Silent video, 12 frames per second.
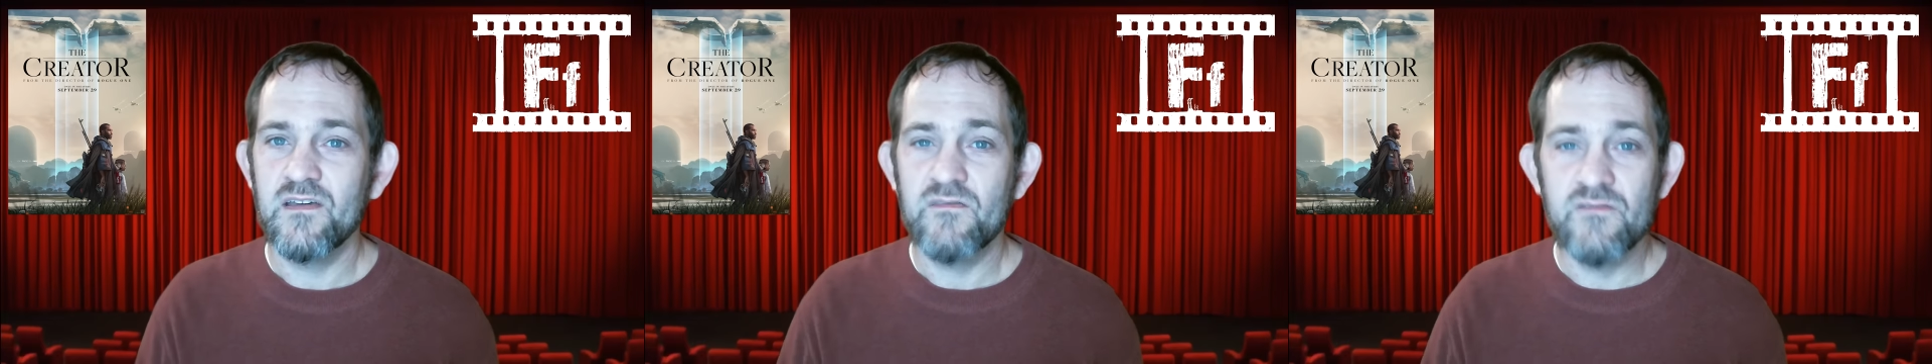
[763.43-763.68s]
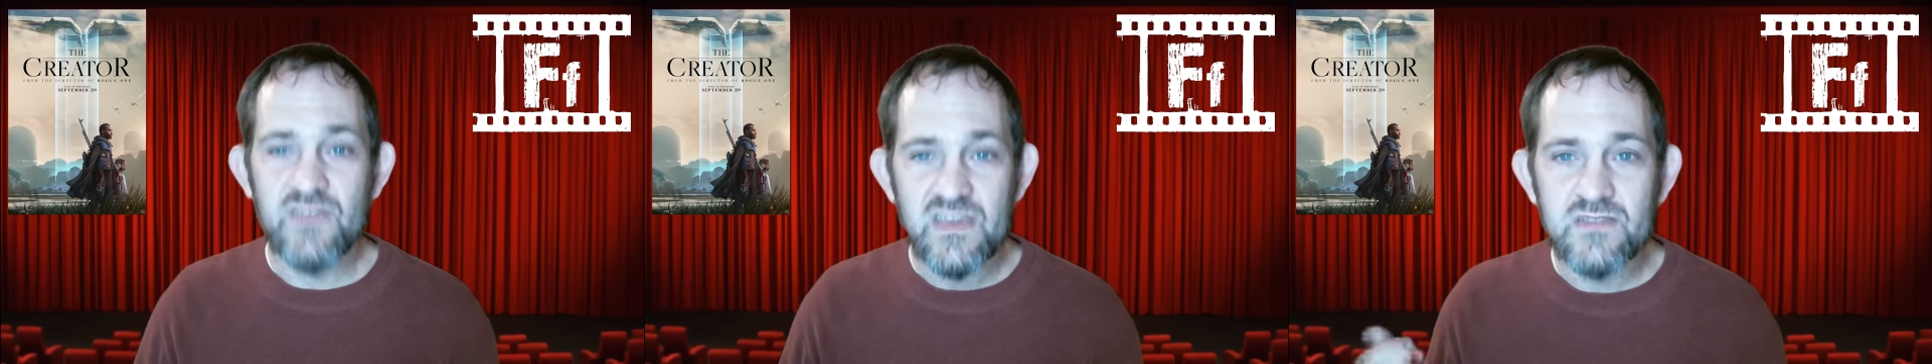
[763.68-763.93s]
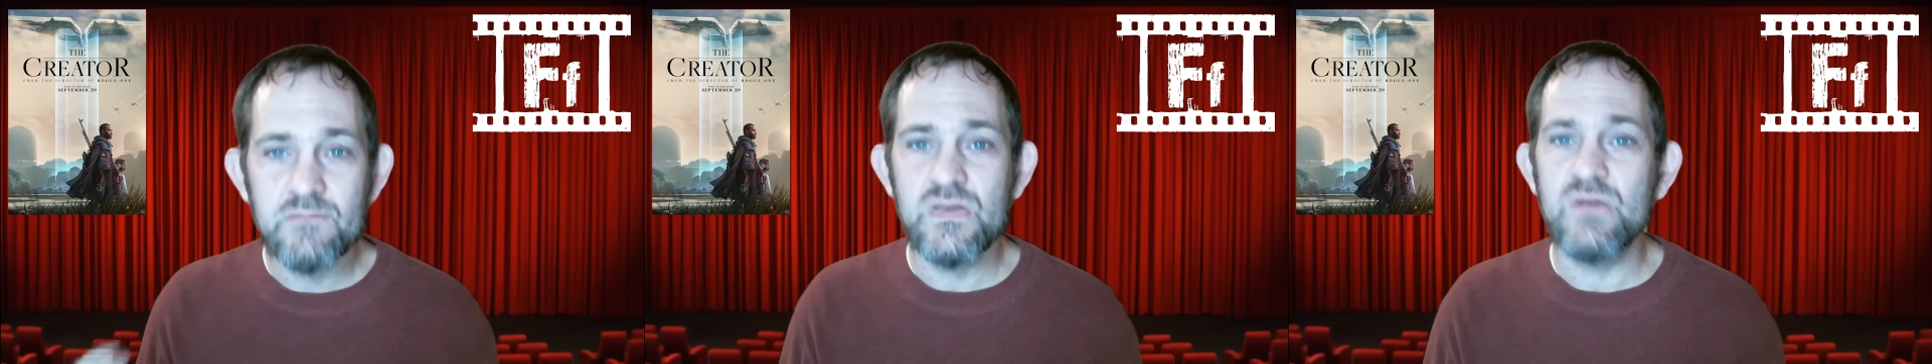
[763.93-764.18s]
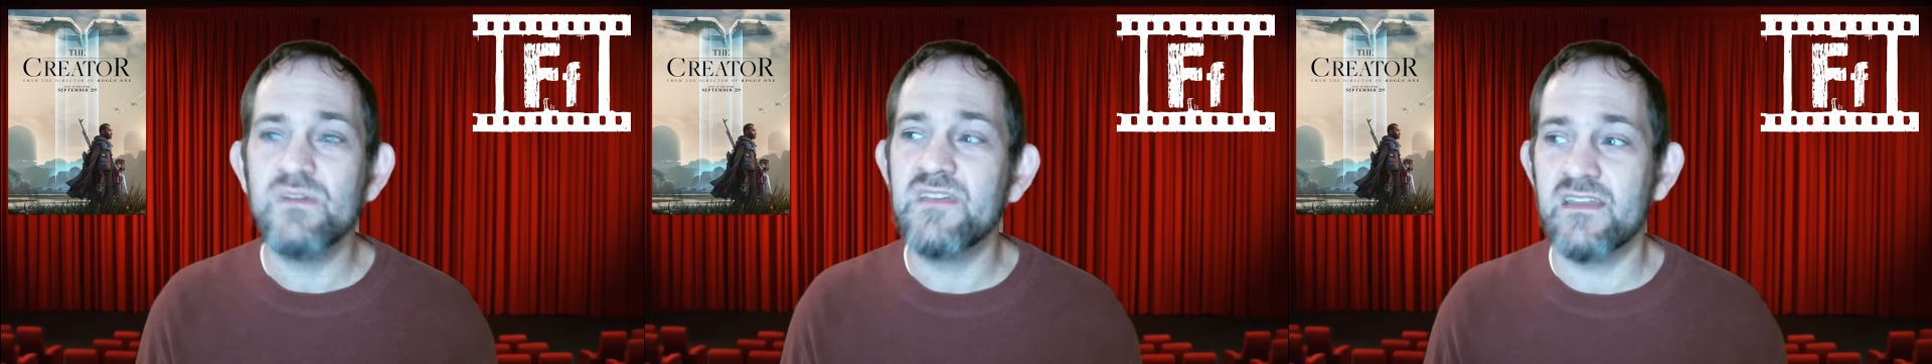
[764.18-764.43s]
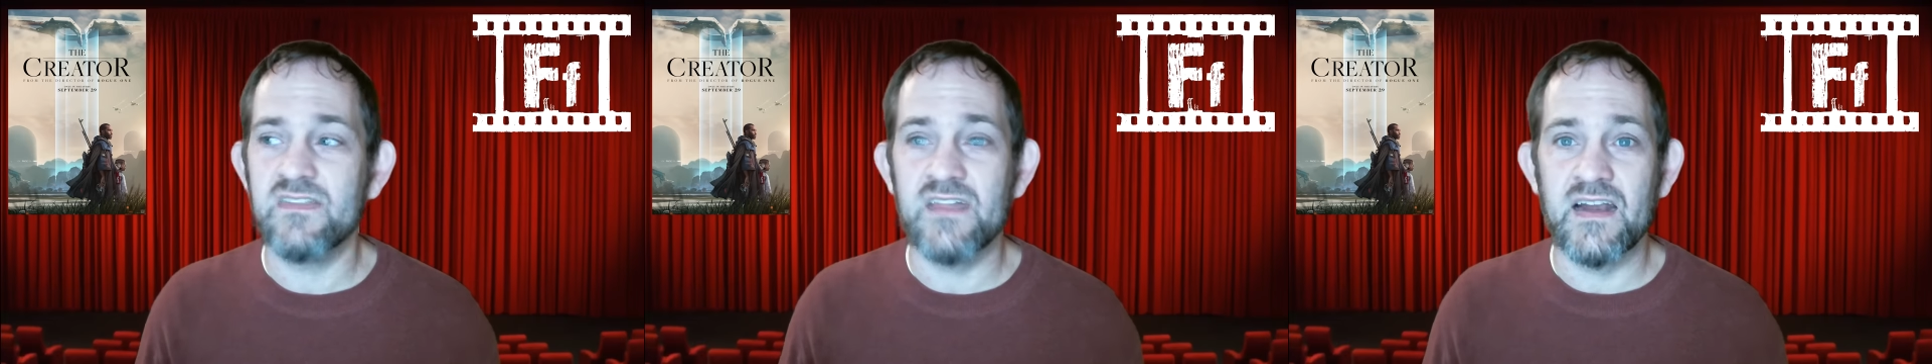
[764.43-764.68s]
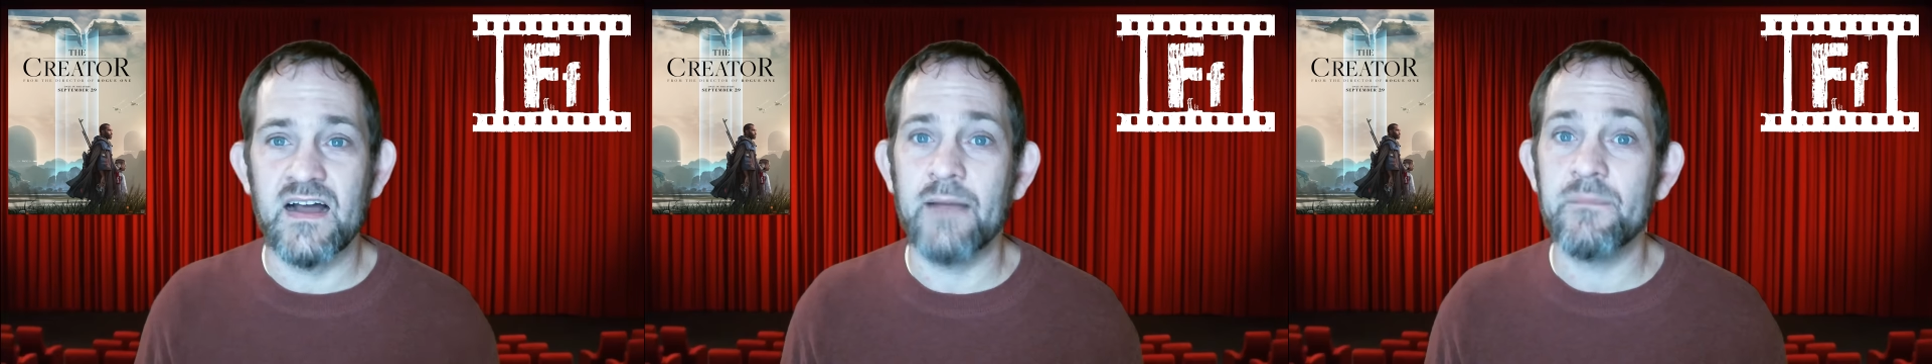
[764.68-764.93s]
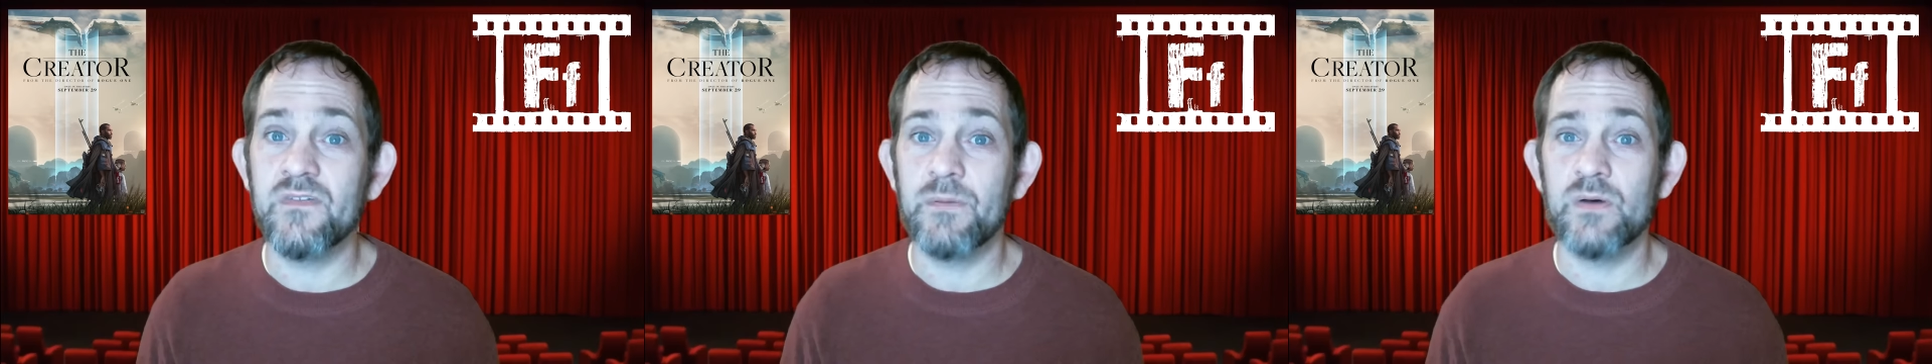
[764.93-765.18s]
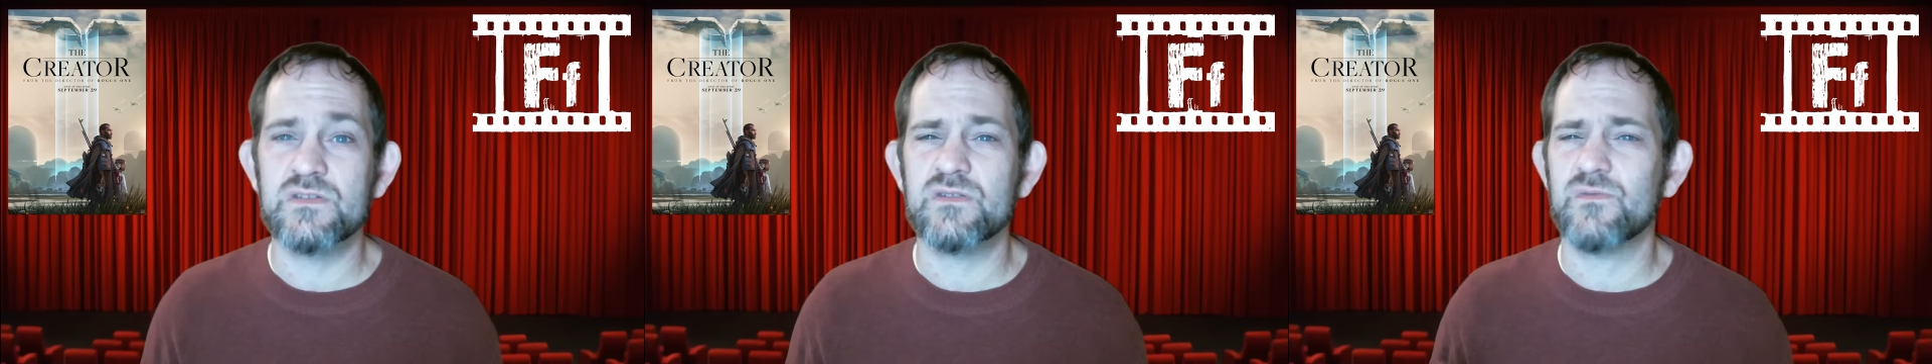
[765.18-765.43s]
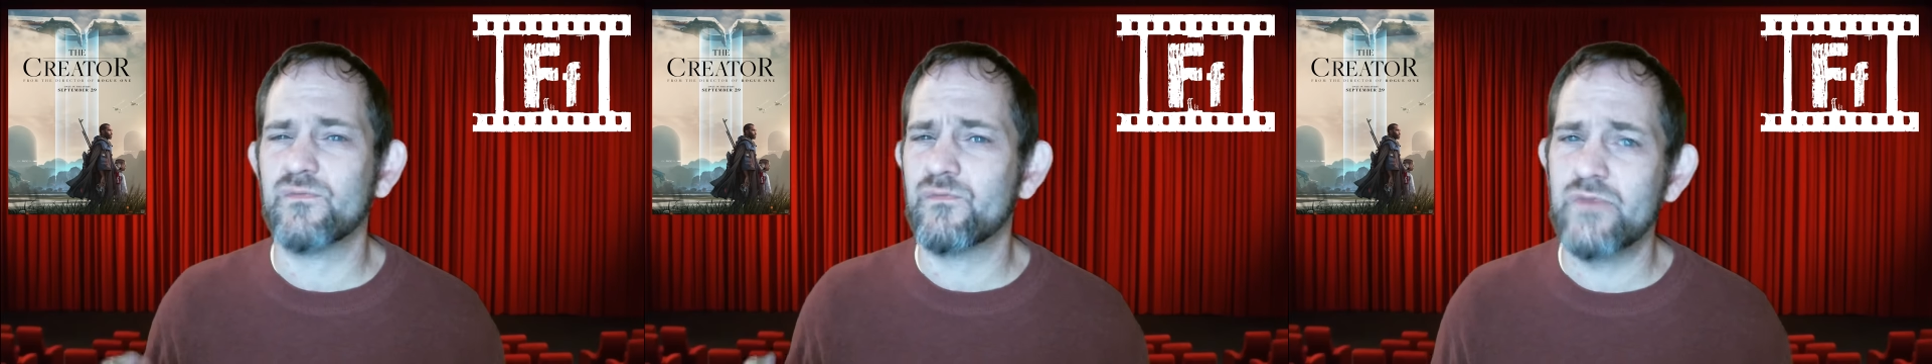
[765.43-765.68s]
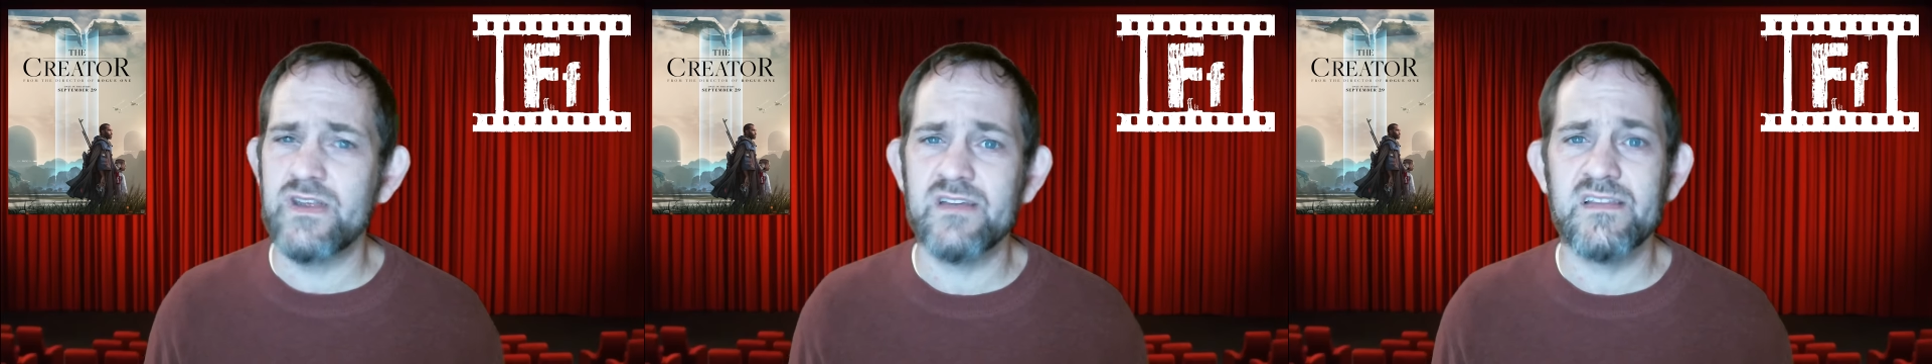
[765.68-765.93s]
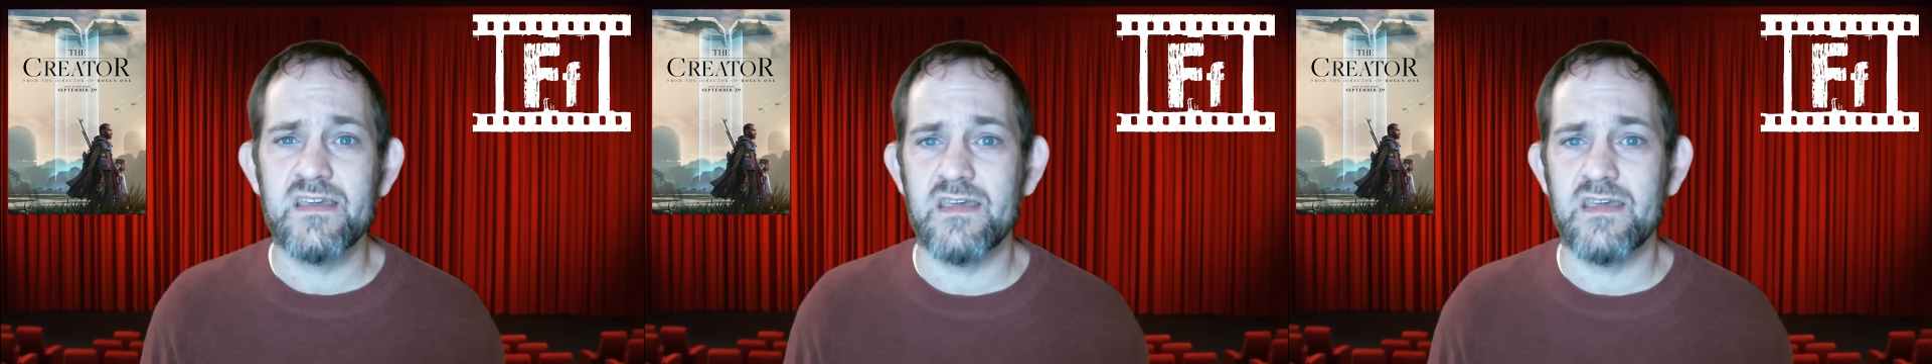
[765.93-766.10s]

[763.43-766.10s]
via the music that I'm supposed to really